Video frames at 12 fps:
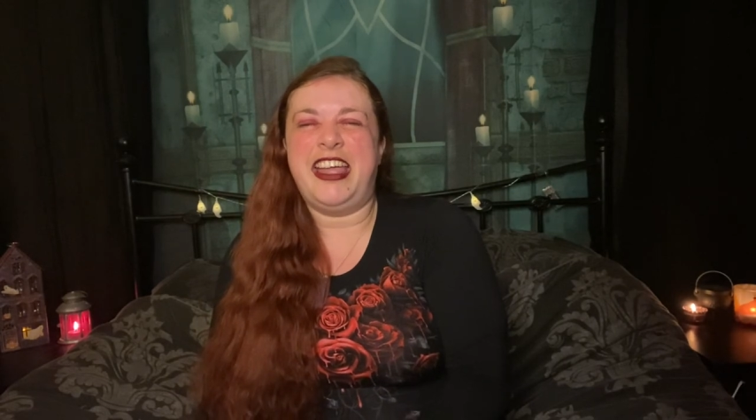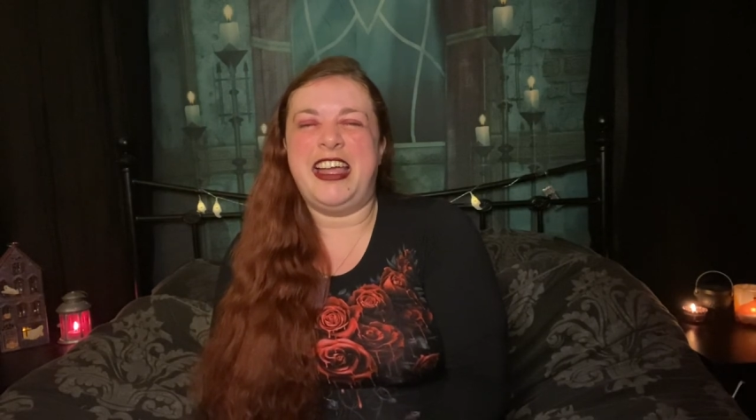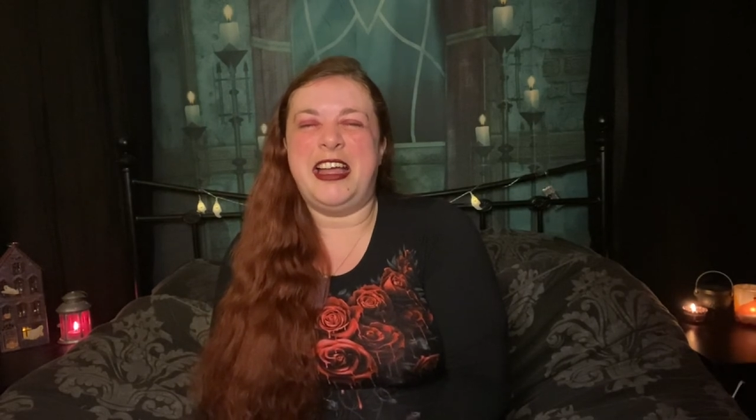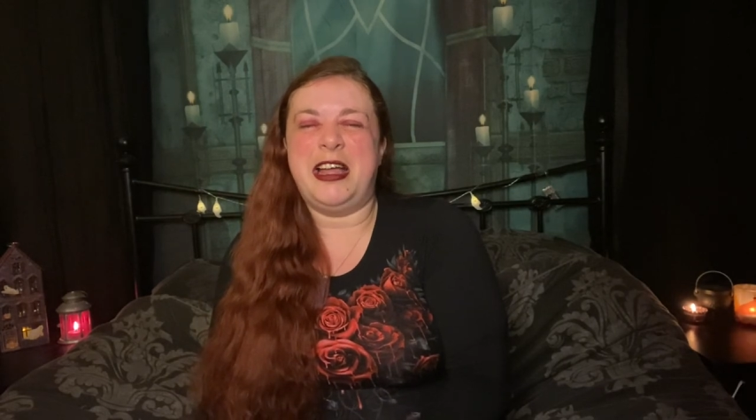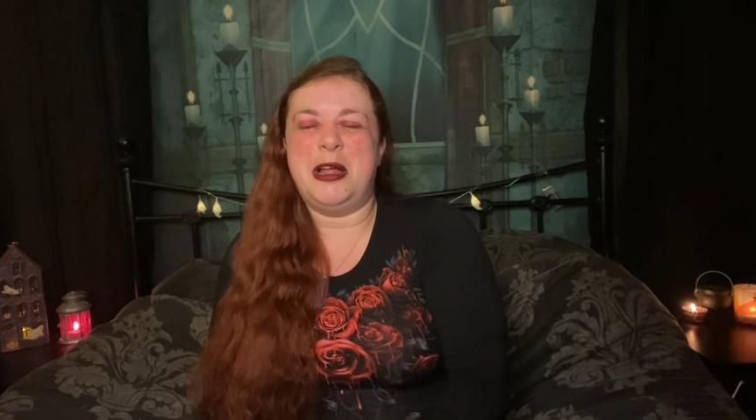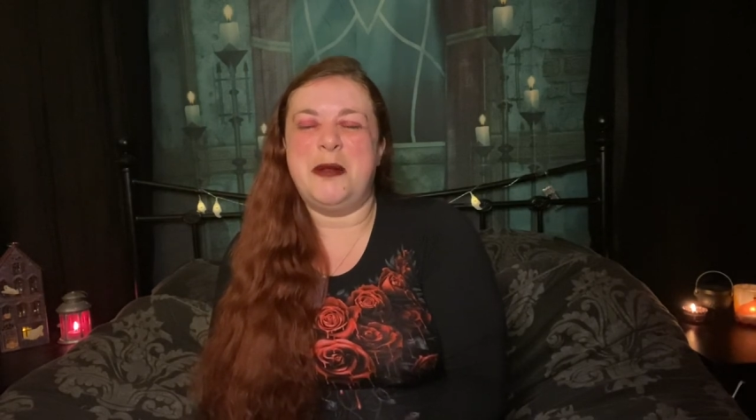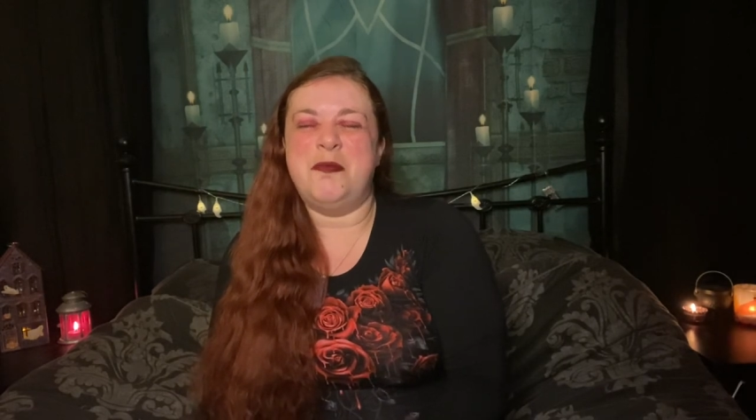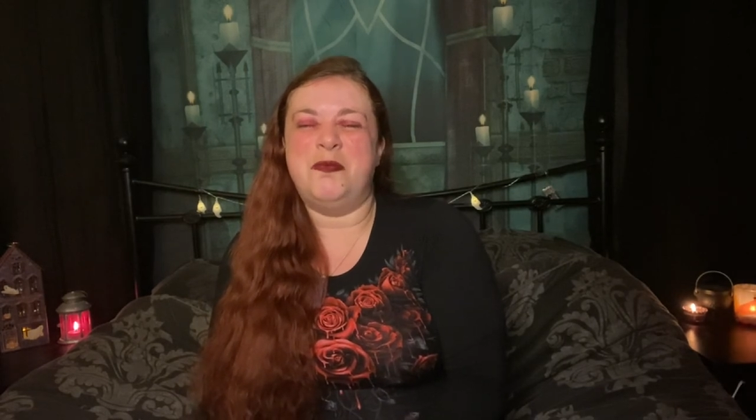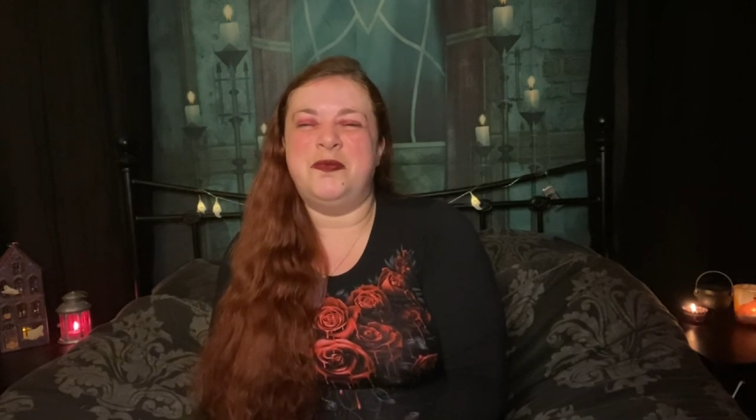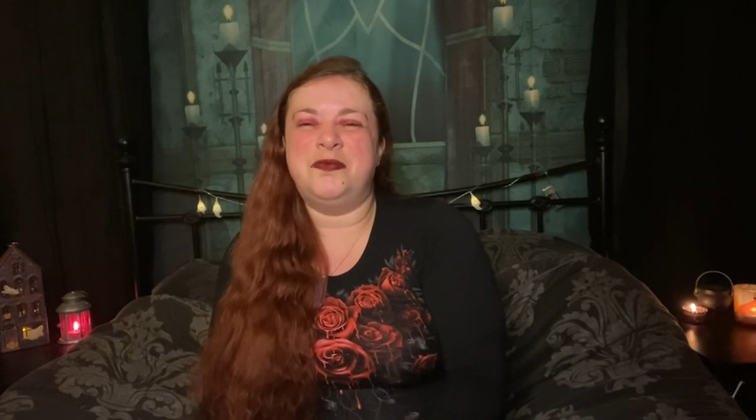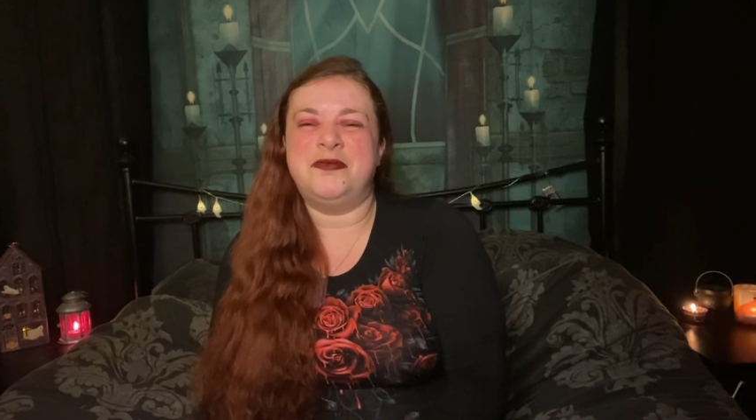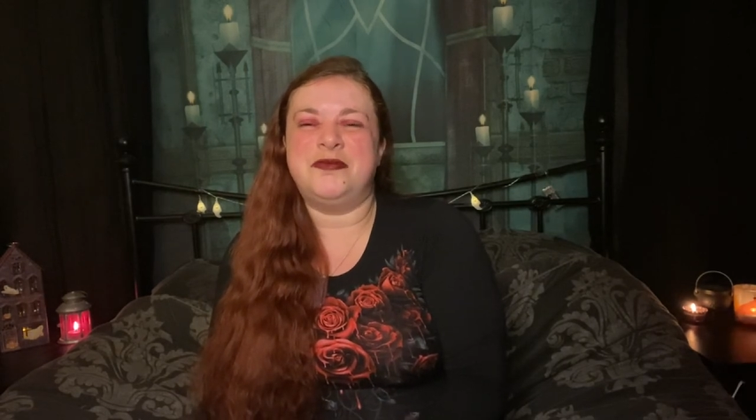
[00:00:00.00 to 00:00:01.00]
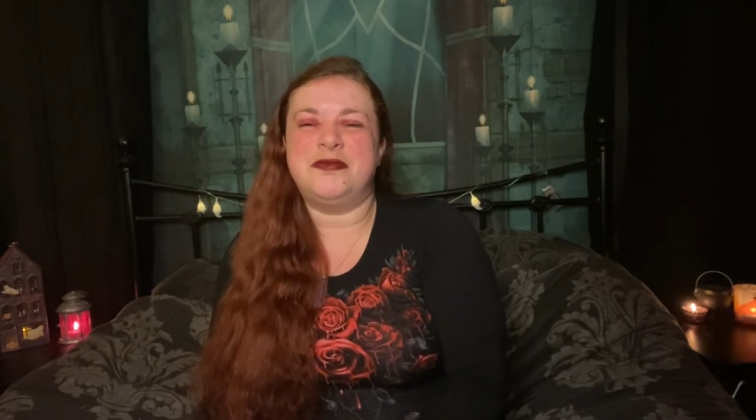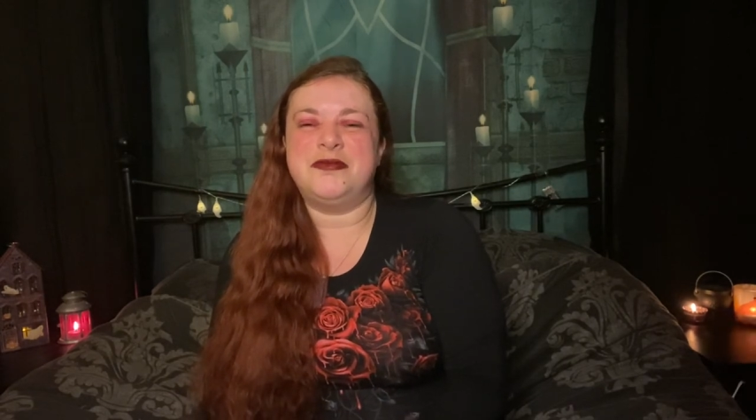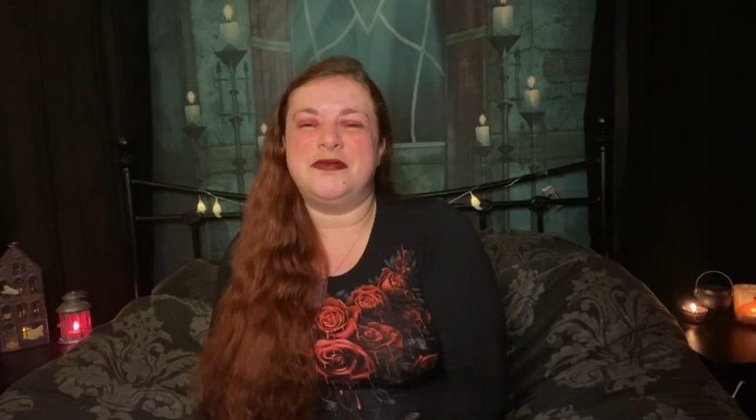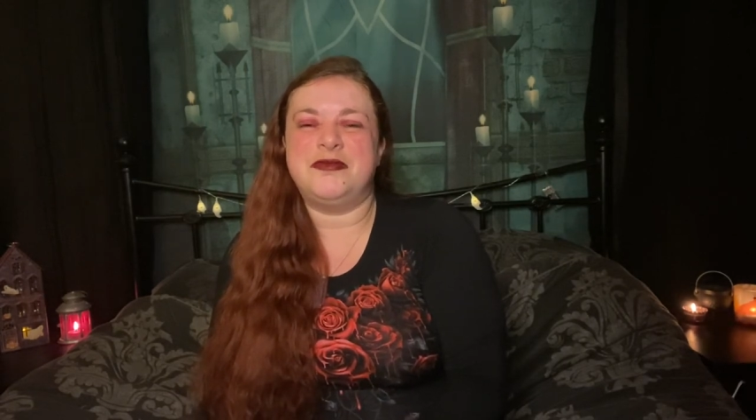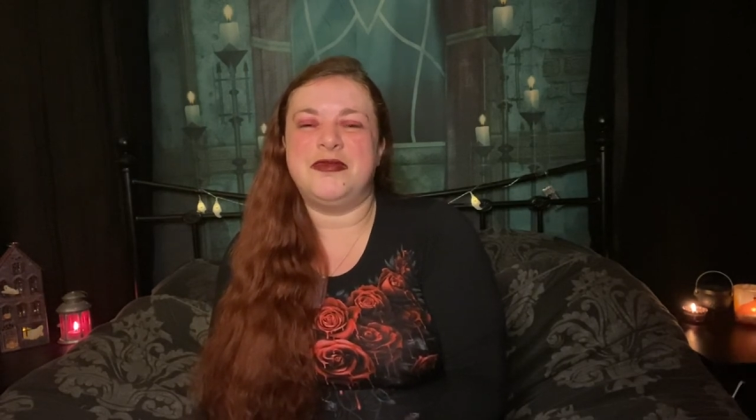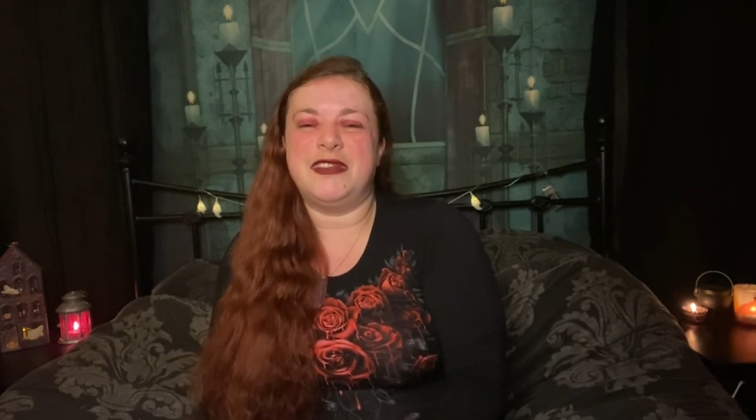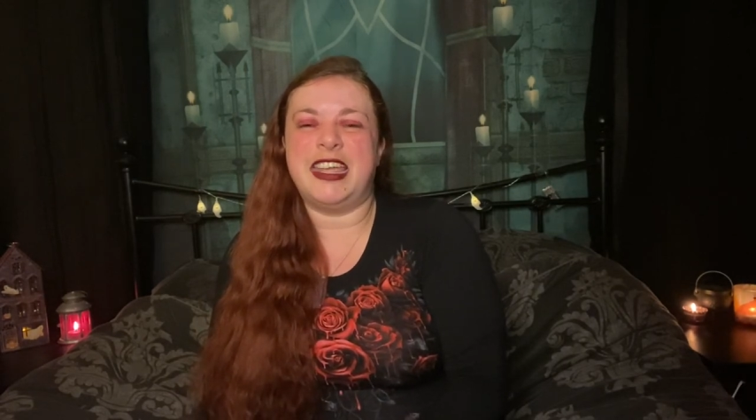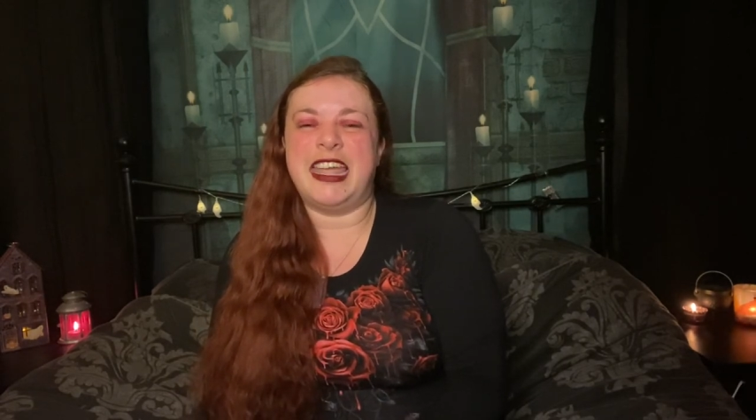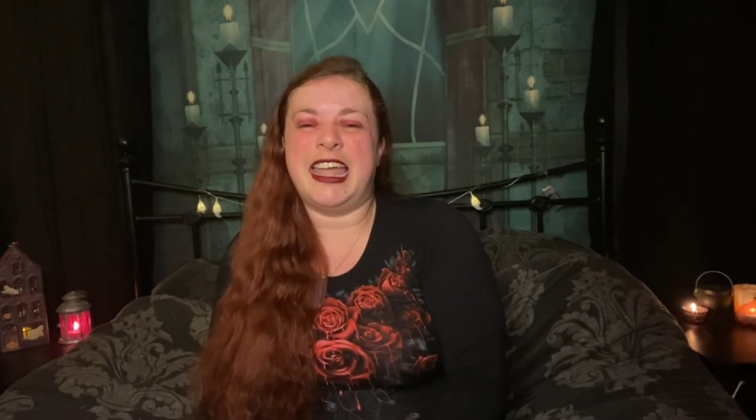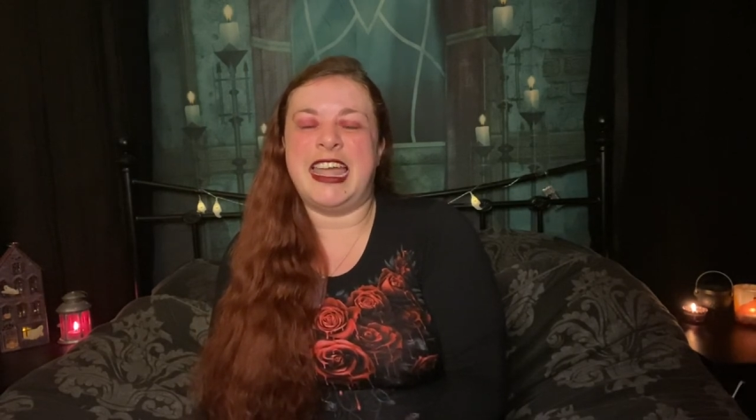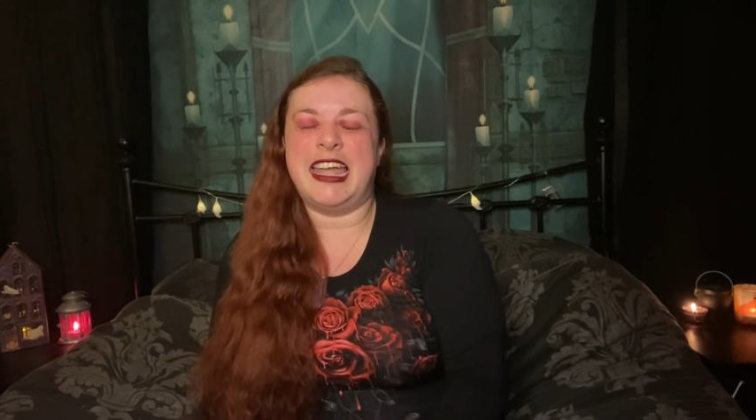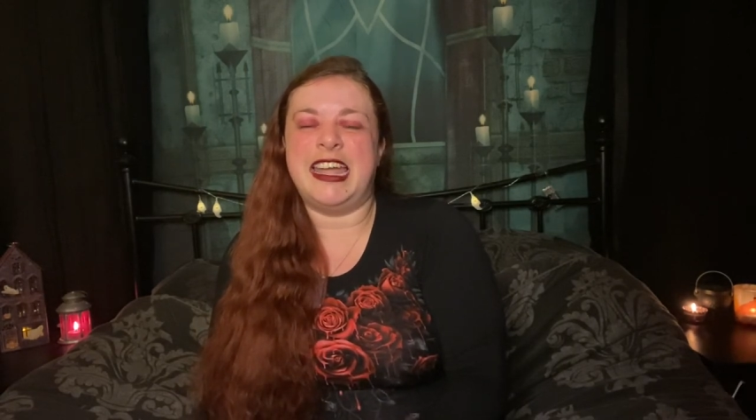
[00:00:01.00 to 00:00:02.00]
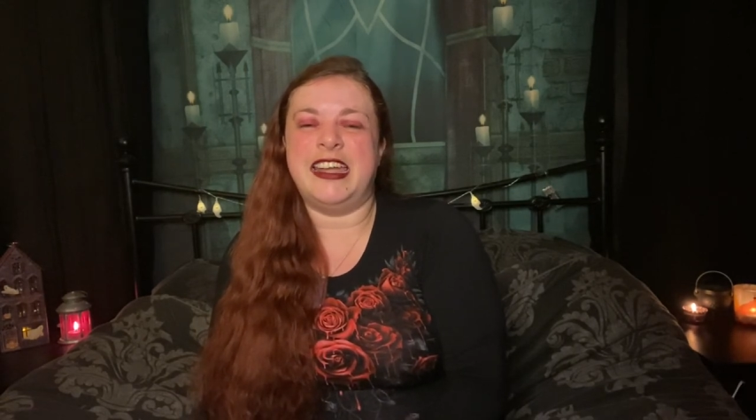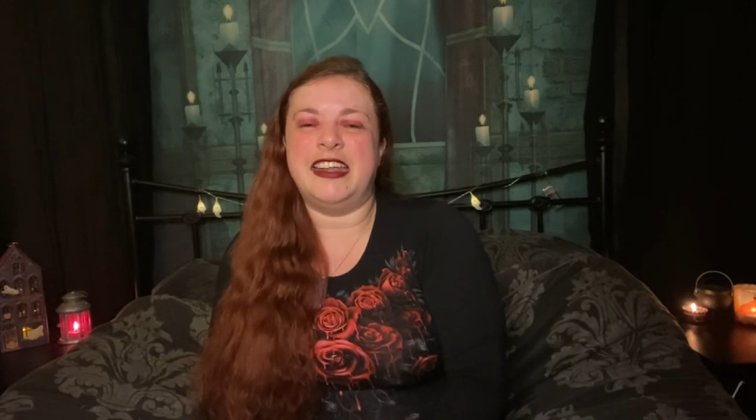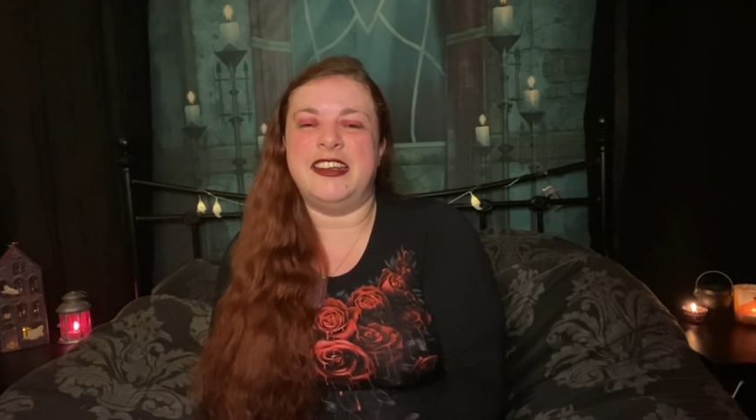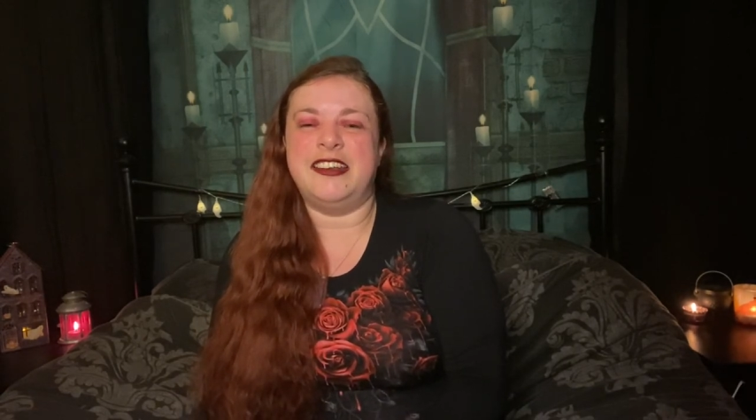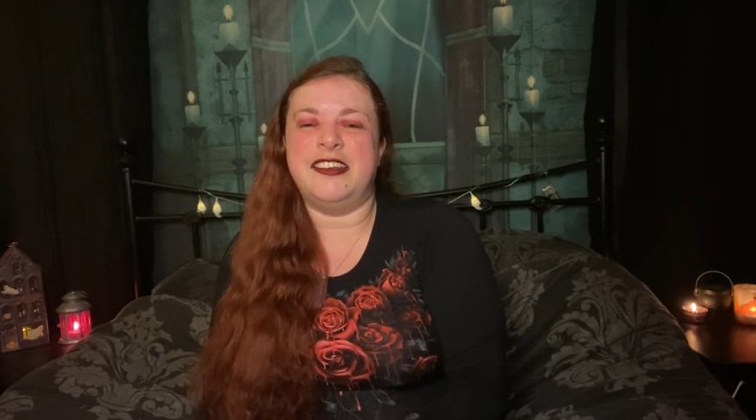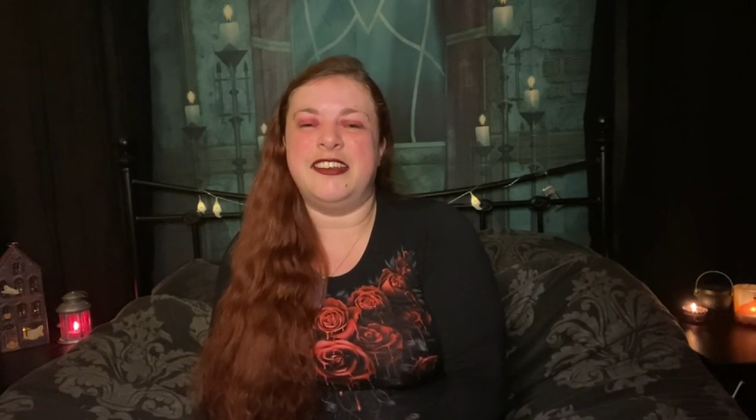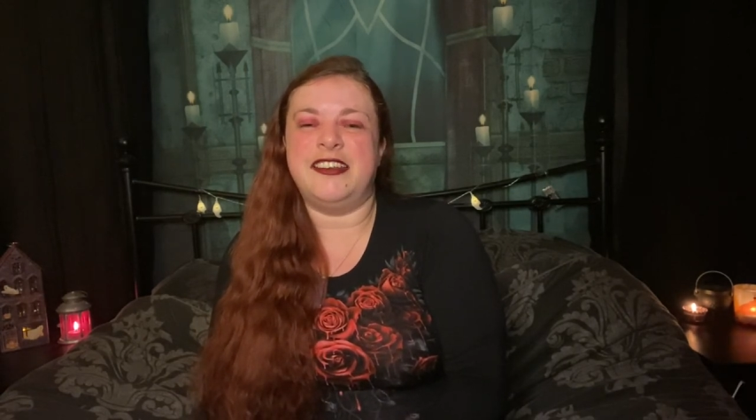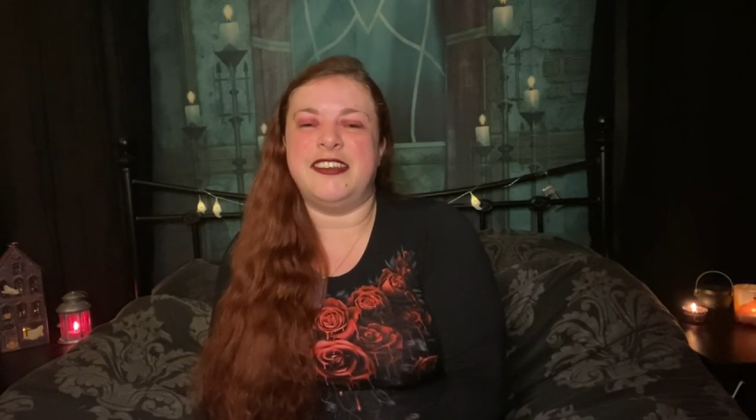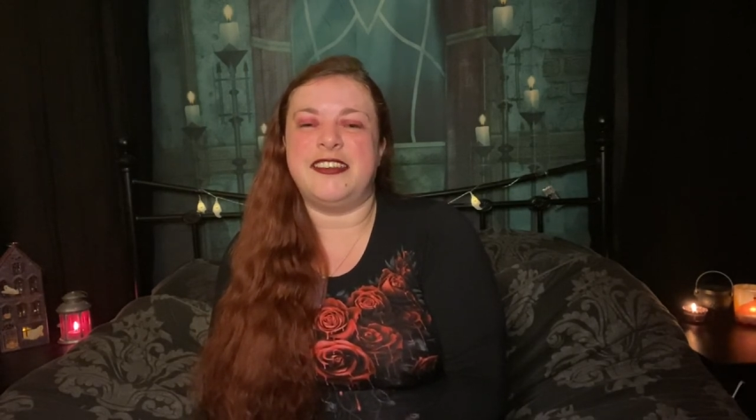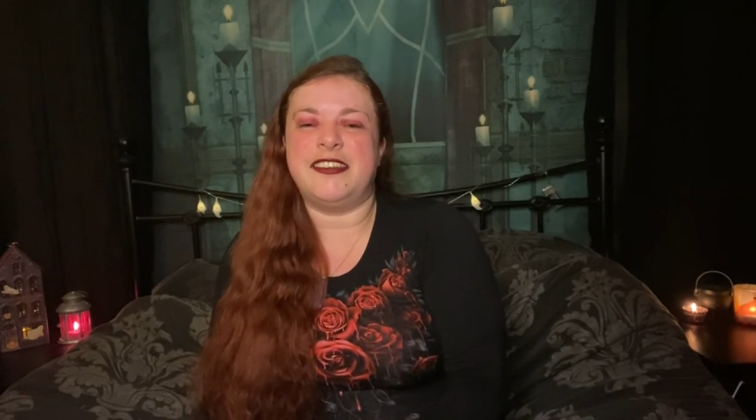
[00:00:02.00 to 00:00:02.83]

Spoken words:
And